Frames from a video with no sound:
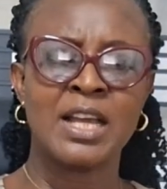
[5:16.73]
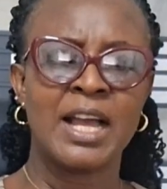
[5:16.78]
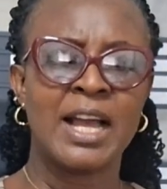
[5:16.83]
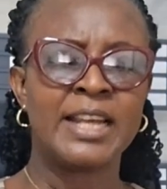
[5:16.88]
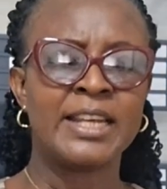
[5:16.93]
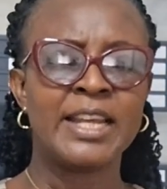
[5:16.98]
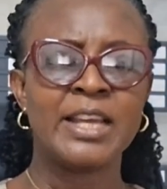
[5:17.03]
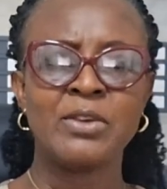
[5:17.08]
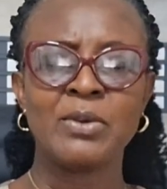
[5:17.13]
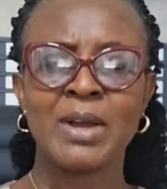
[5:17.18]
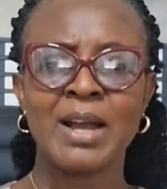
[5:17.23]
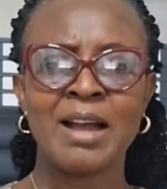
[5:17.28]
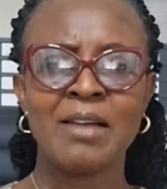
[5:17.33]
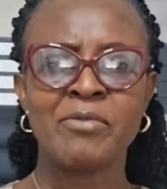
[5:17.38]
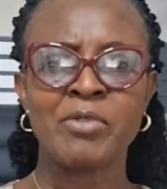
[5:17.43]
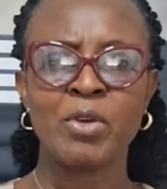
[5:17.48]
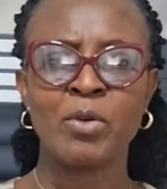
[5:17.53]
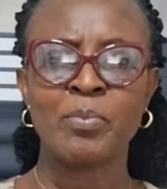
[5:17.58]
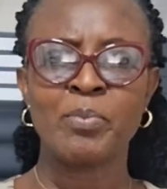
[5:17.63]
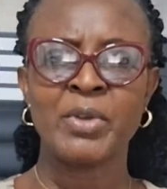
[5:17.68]
and then you
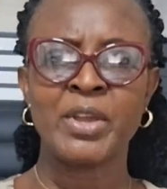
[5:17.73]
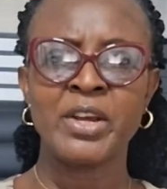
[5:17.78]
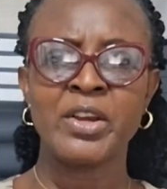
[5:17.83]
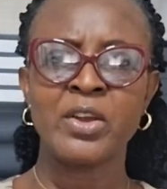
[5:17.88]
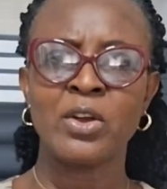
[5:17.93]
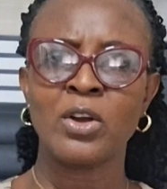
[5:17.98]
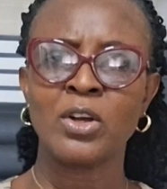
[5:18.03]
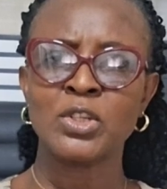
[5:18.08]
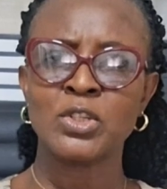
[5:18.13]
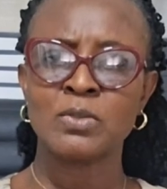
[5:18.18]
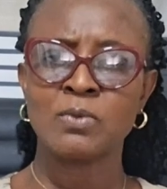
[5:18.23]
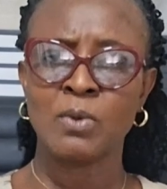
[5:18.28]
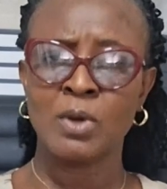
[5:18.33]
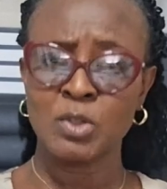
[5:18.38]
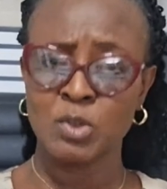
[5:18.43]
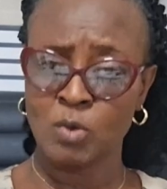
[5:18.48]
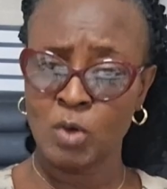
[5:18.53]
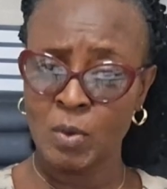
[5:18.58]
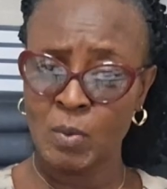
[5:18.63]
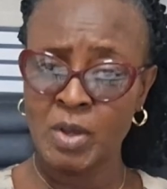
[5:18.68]
have your period,
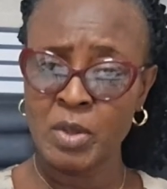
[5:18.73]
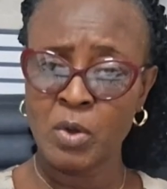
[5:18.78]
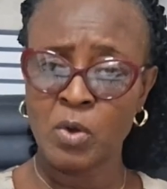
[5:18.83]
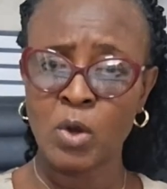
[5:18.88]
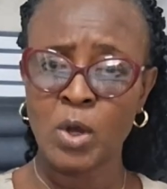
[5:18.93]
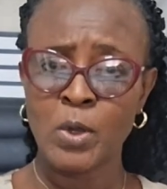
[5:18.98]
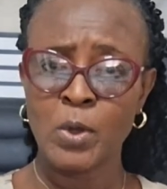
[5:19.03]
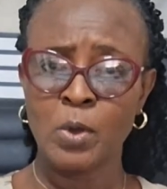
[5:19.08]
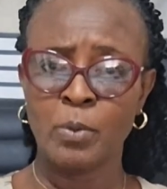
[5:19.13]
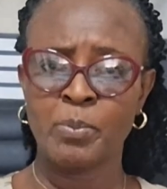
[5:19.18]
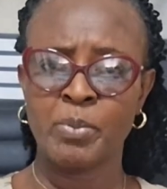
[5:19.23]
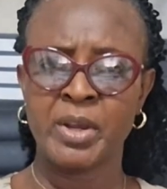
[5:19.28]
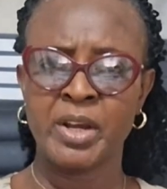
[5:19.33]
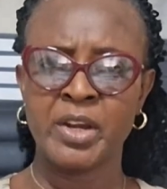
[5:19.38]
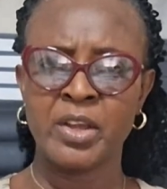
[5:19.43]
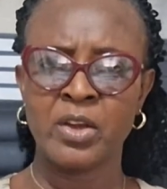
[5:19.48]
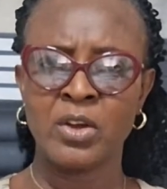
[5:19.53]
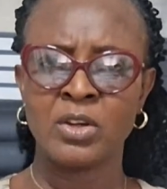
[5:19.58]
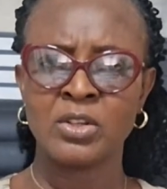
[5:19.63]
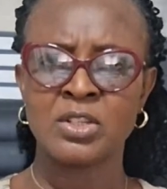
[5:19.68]
what you call your
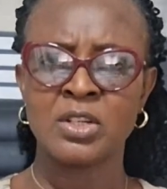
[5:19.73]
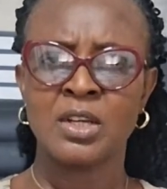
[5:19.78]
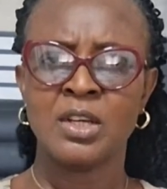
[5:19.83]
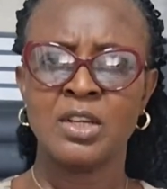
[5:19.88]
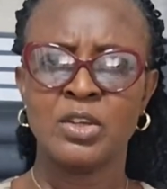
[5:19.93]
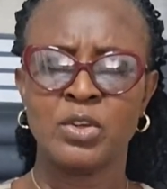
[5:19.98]
period.